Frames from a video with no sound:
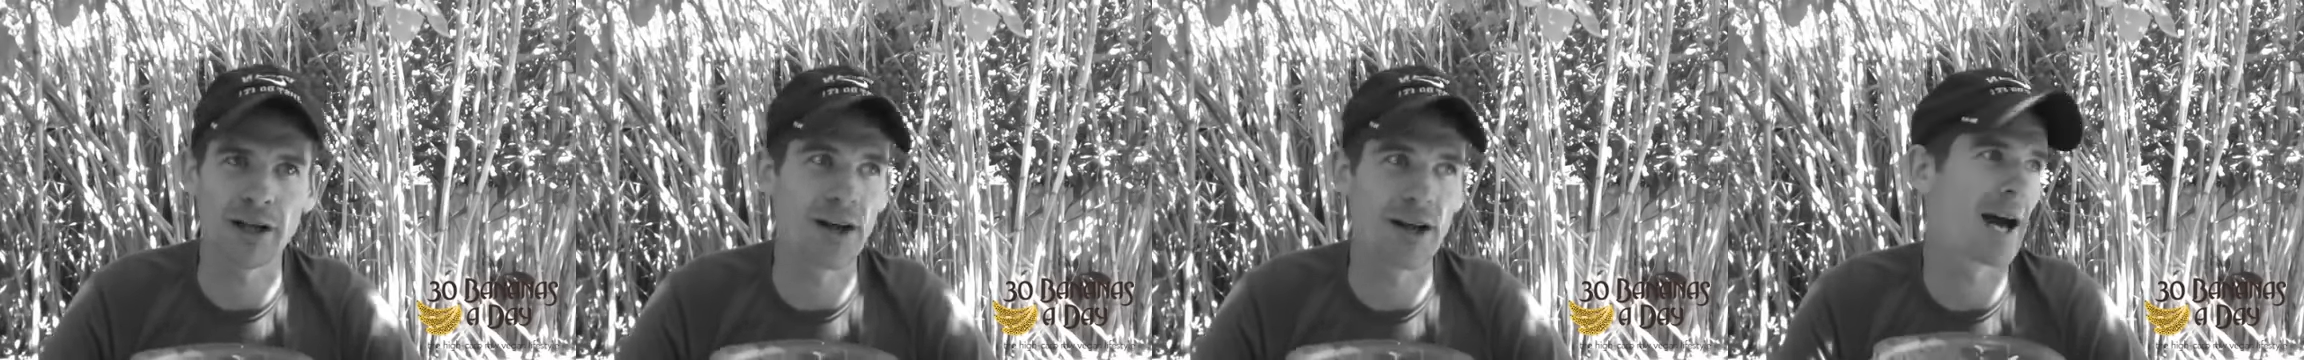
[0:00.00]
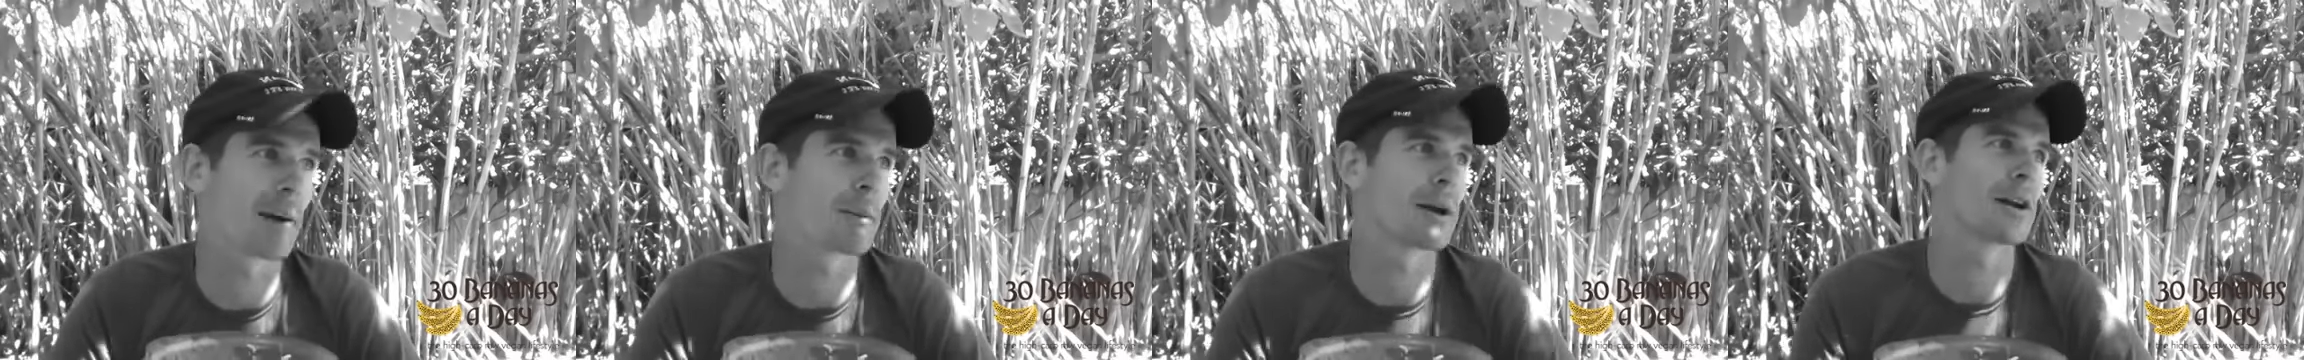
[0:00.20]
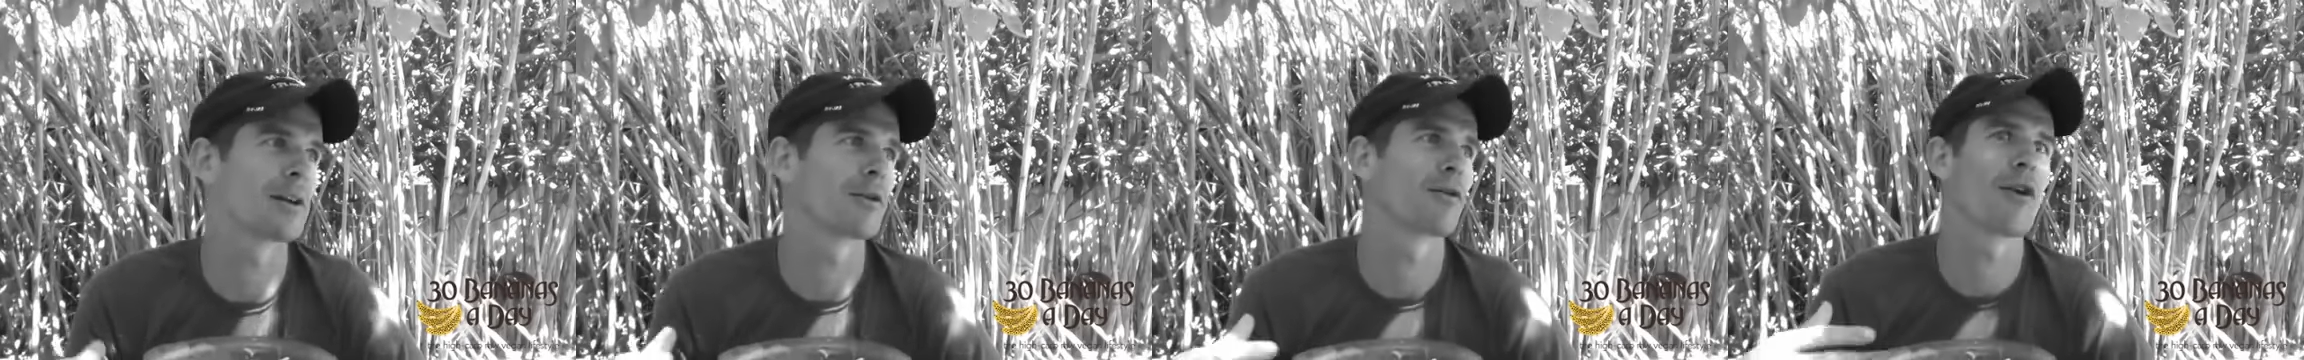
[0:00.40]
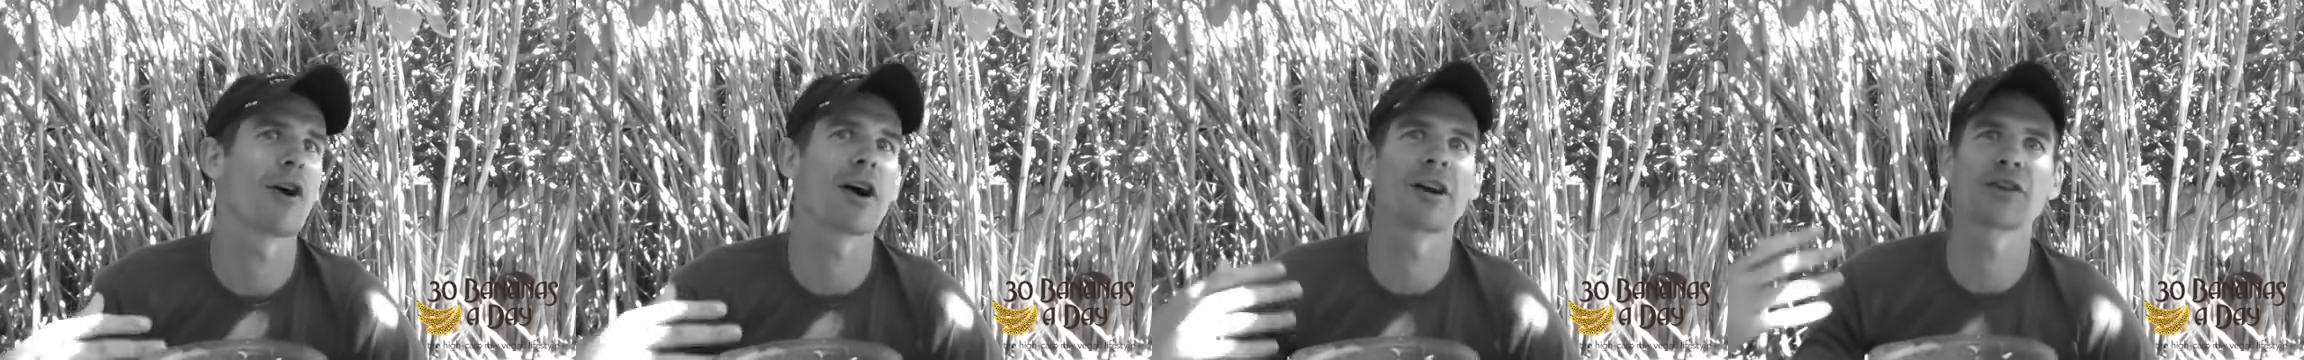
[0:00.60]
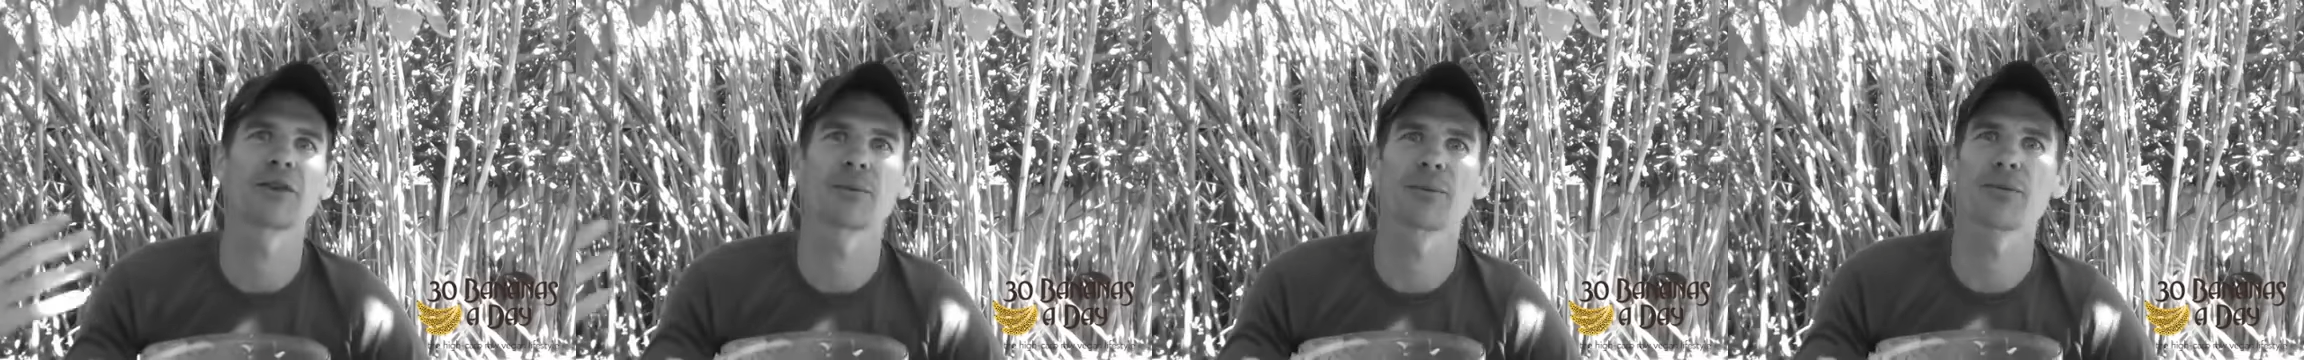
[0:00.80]
and now I'm getting
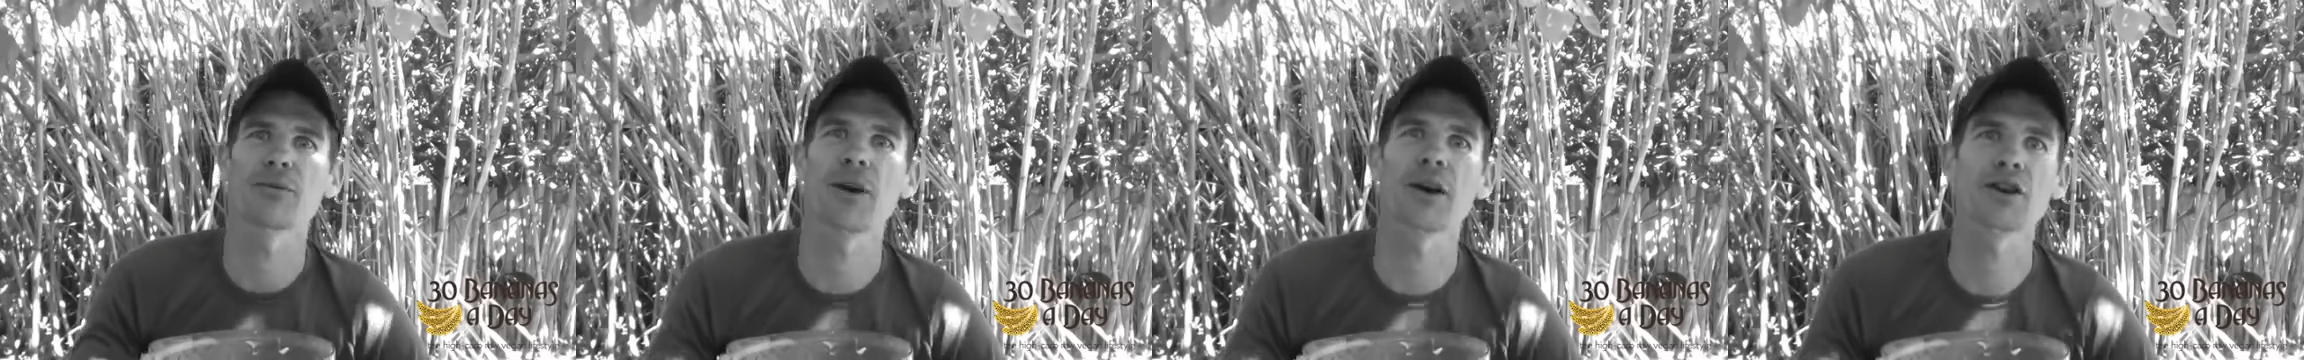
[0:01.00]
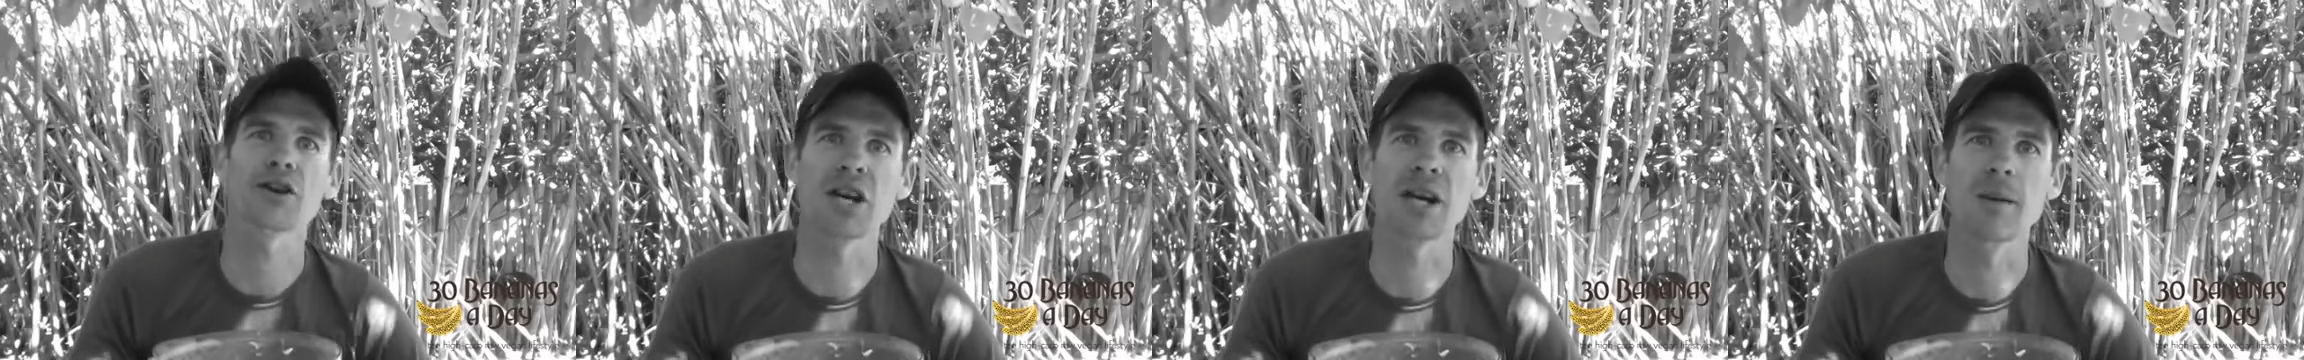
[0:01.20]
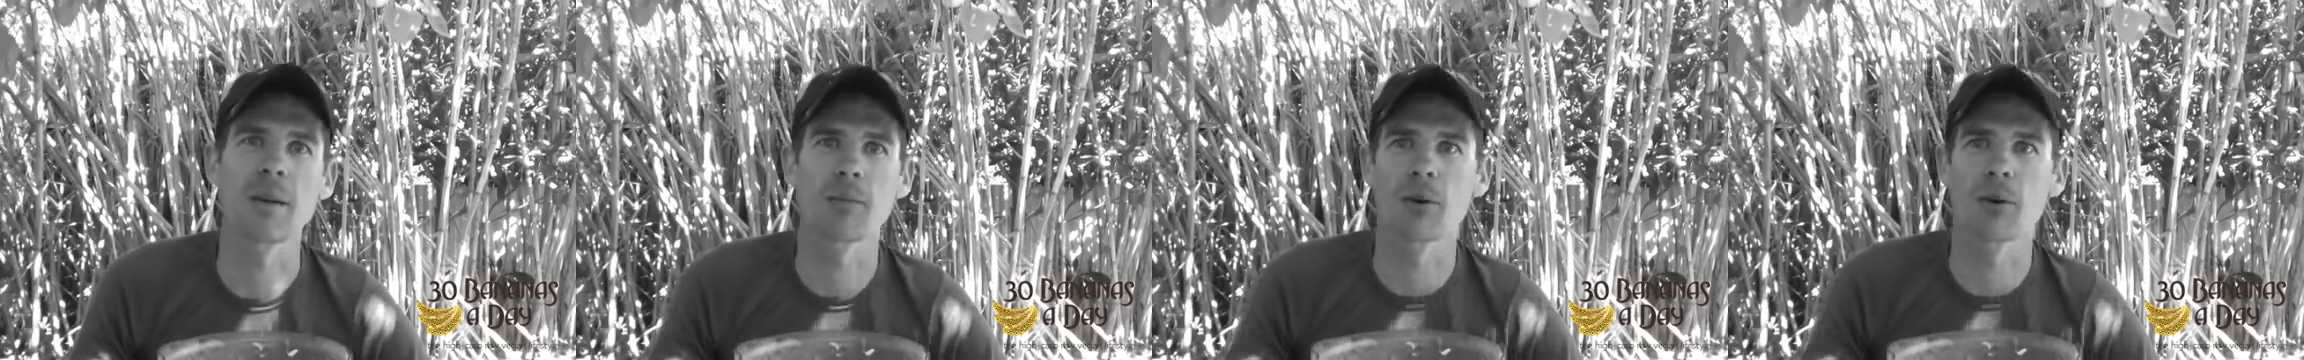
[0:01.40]
finally some fresh air.